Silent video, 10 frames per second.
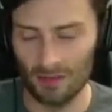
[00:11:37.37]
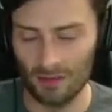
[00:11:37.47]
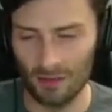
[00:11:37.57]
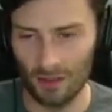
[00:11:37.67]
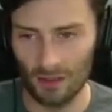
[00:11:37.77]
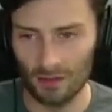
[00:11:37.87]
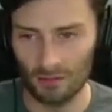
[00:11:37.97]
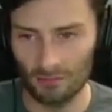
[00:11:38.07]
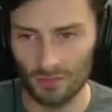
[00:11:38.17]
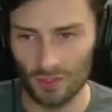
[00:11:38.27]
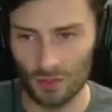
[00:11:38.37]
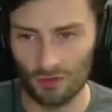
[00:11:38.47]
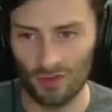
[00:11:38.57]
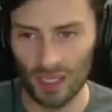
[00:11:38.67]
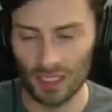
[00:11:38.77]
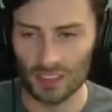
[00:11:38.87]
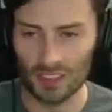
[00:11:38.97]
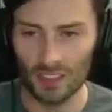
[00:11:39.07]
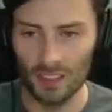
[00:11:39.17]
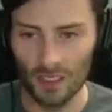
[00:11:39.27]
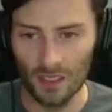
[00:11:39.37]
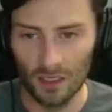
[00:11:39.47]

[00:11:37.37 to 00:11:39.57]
in Stark Vegas,